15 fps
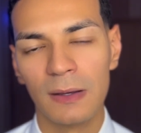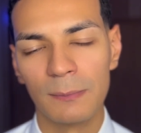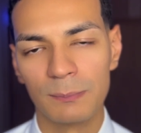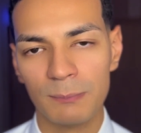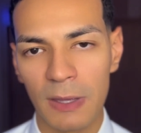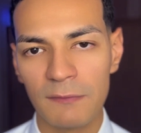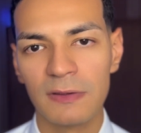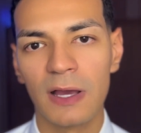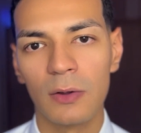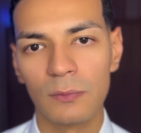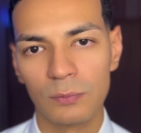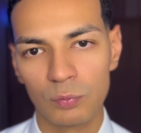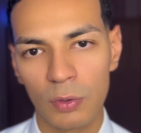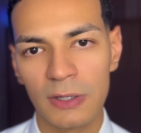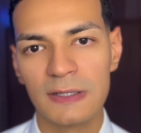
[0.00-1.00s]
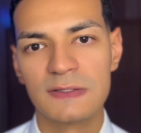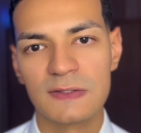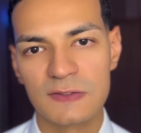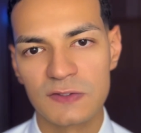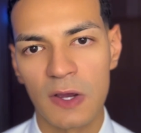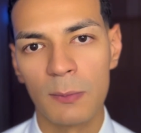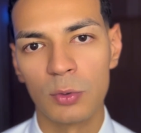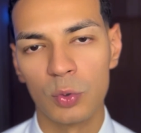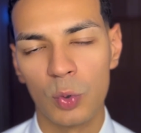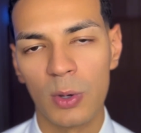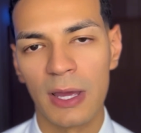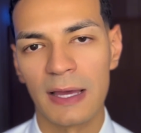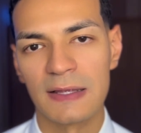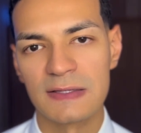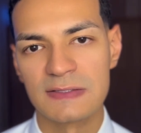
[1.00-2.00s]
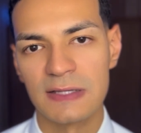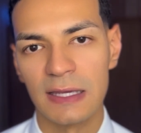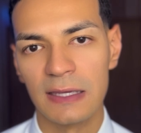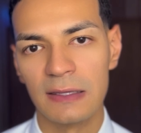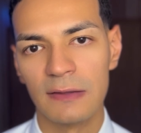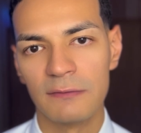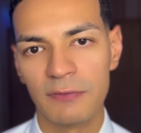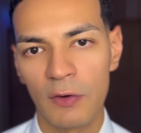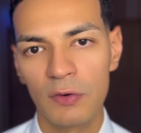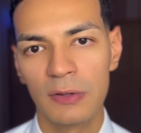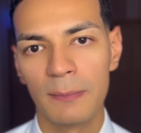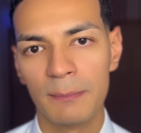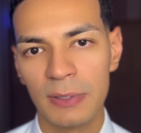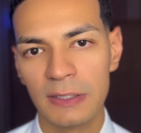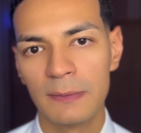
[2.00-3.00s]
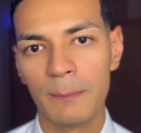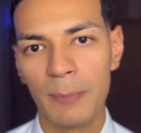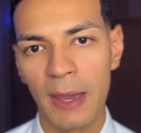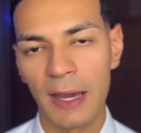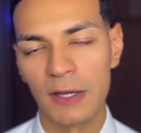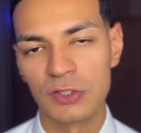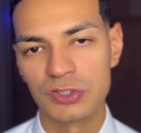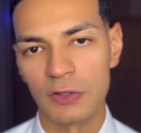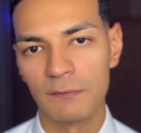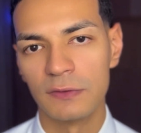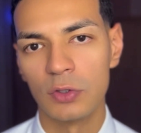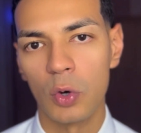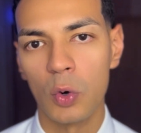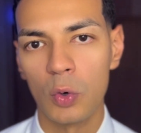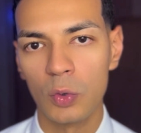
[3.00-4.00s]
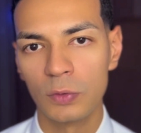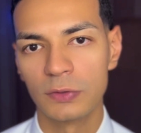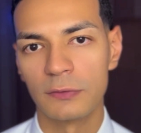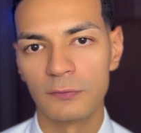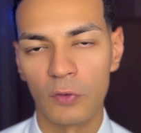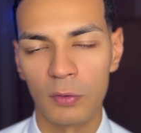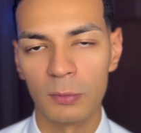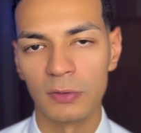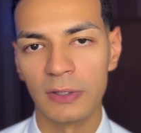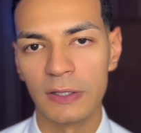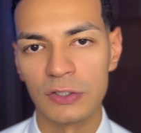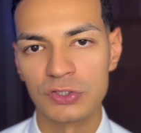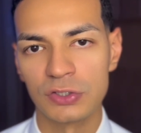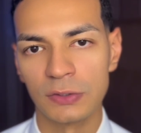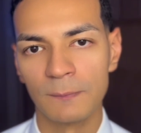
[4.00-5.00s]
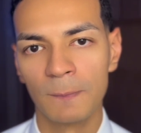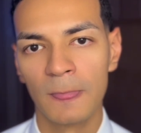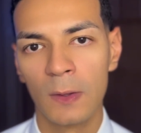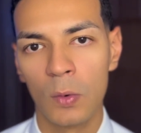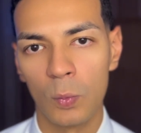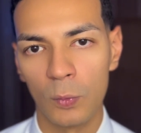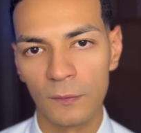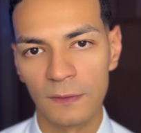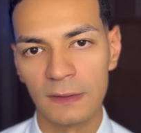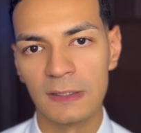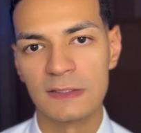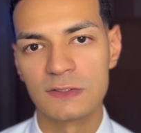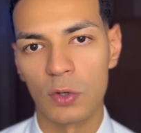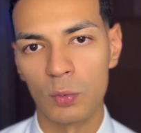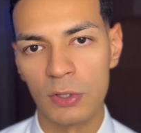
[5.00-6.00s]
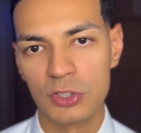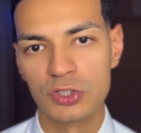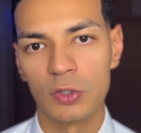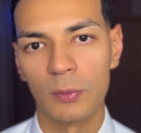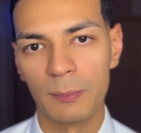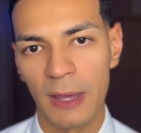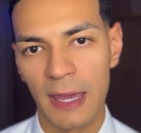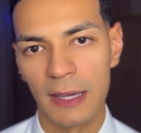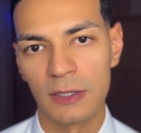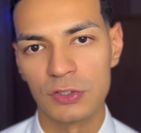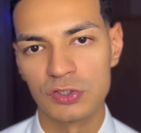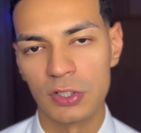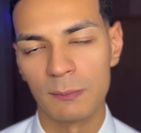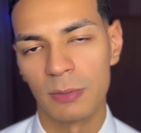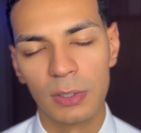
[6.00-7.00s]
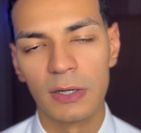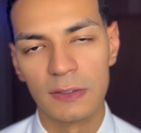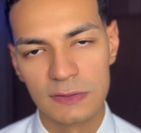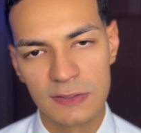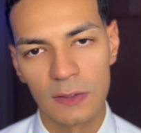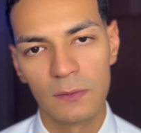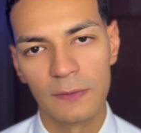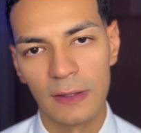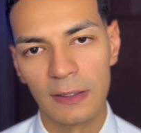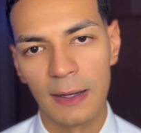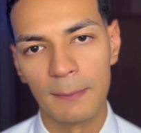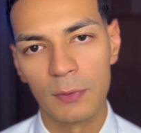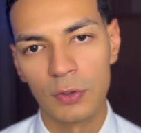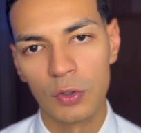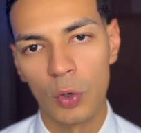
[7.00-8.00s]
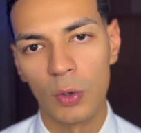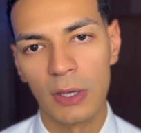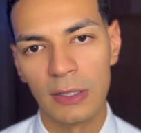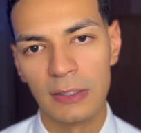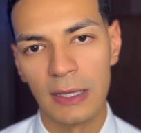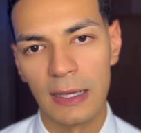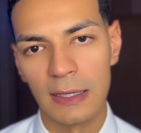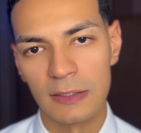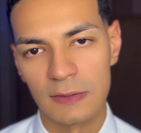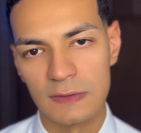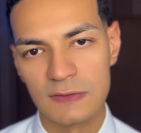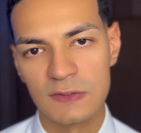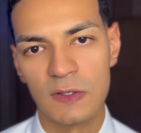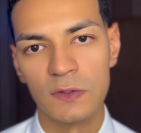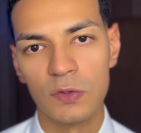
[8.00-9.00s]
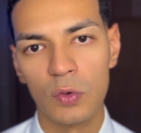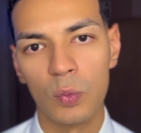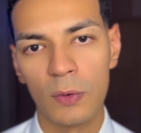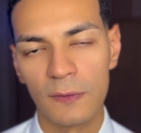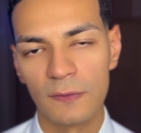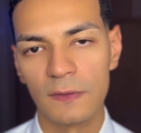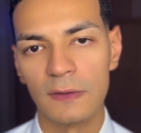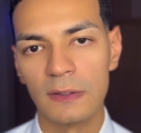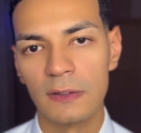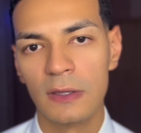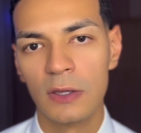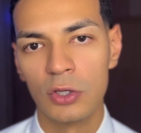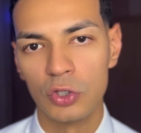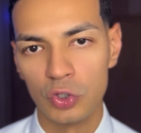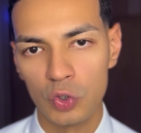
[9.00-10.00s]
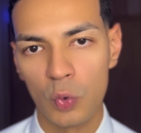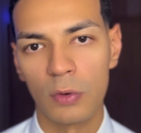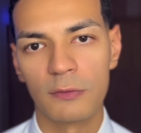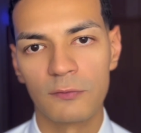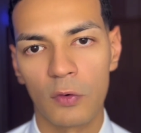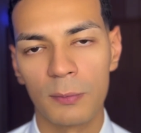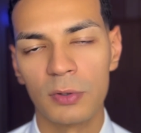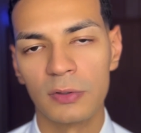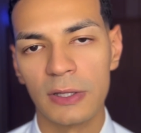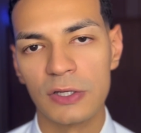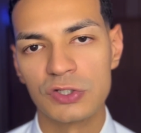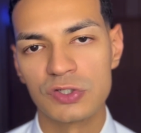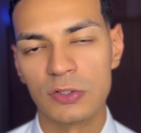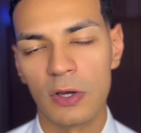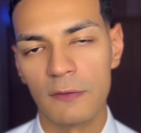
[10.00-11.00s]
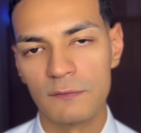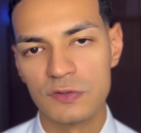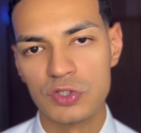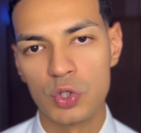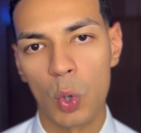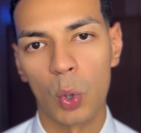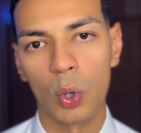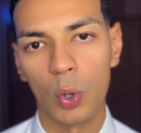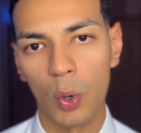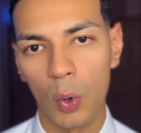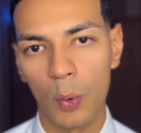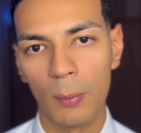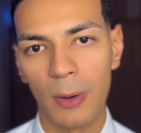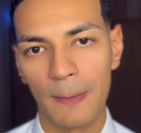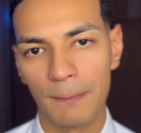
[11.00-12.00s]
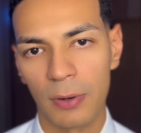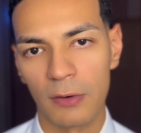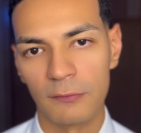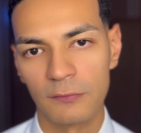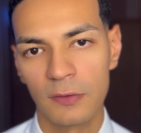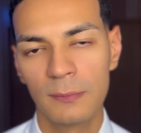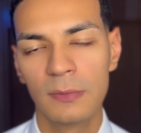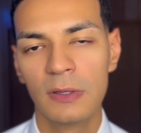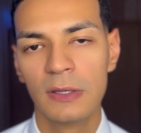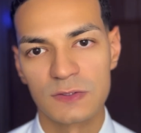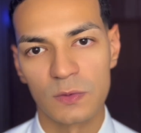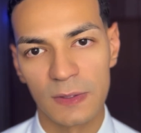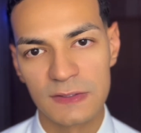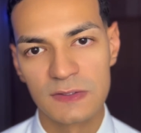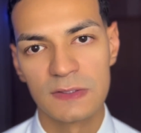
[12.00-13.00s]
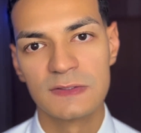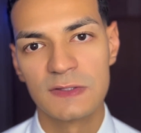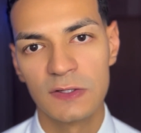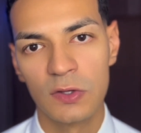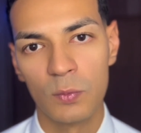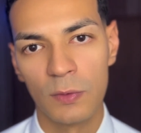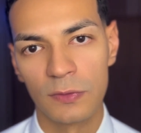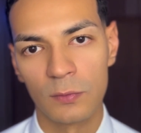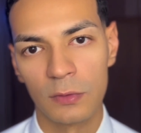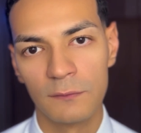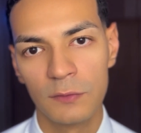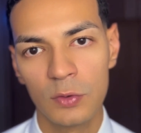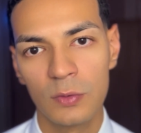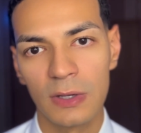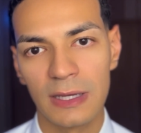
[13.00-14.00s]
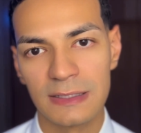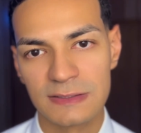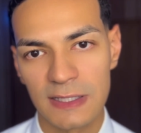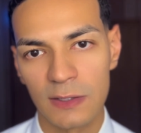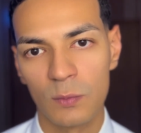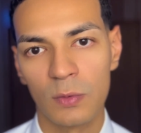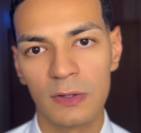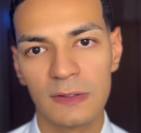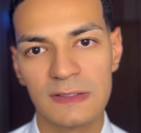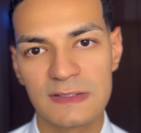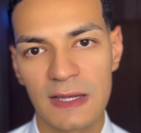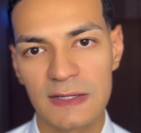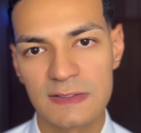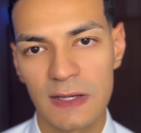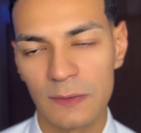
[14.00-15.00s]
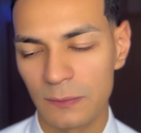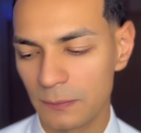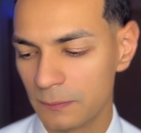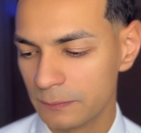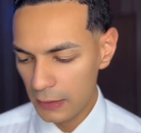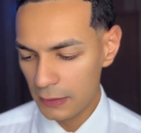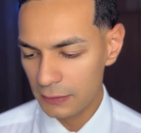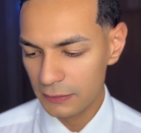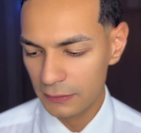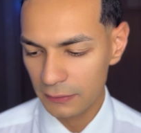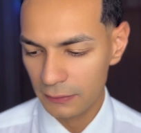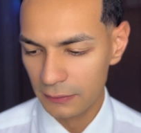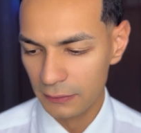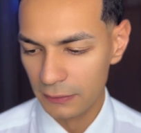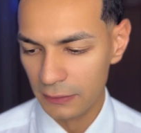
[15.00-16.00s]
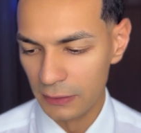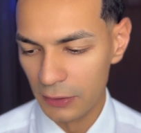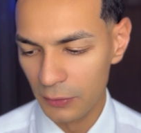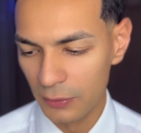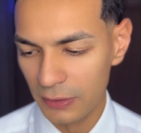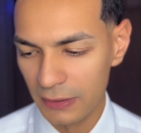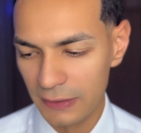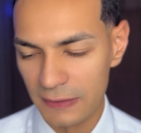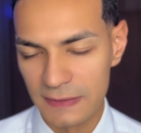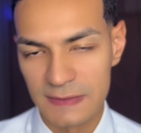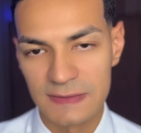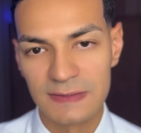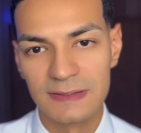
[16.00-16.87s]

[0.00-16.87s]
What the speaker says: maybe I'll run into someone who has a very big batch of the older formulation within its original packaging. But until then, I'm going to go ahead and continue with the newer formulation of Dior Homme Parfum. So let's continue with the review and take one of these guys out. And here it is,